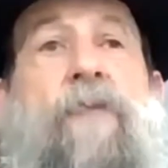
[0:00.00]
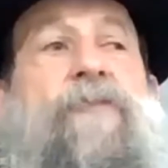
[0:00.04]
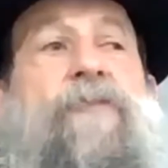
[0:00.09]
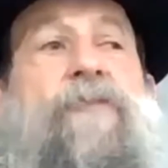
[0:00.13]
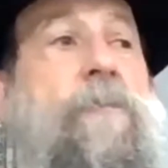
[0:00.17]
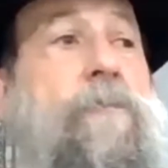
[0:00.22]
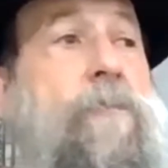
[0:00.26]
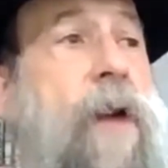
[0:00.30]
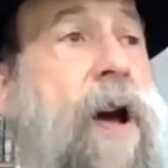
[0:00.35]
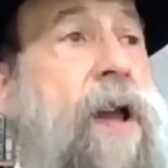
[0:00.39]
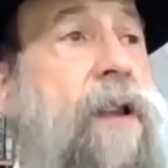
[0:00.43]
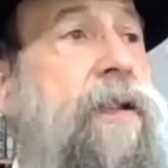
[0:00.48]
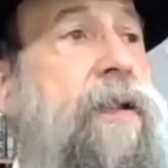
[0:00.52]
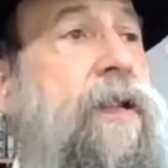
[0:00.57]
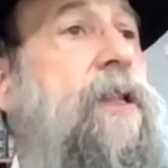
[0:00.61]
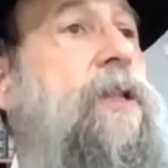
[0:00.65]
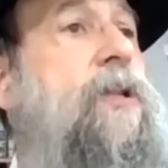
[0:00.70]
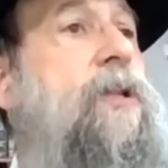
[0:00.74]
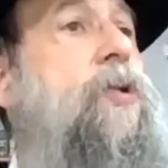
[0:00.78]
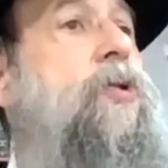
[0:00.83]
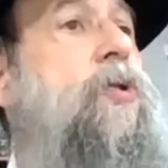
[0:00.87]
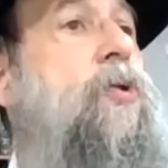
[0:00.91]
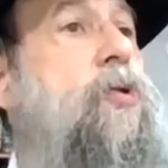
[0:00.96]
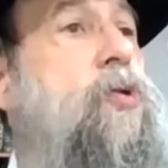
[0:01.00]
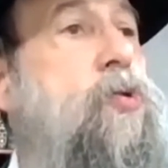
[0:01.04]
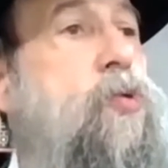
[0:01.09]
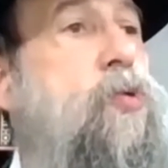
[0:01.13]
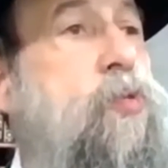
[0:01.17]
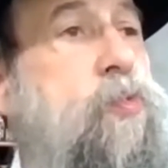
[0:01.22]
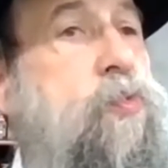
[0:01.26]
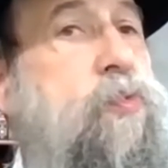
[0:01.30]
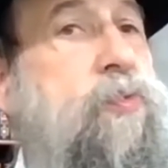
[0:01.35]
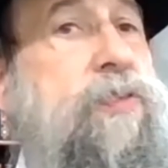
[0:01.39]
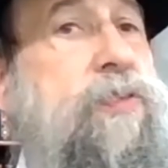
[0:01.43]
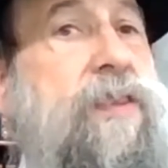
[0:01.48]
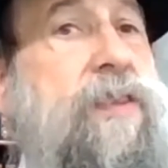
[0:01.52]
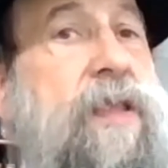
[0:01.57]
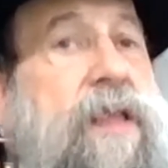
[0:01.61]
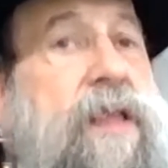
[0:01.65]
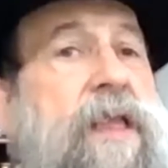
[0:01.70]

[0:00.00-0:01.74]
of the money you use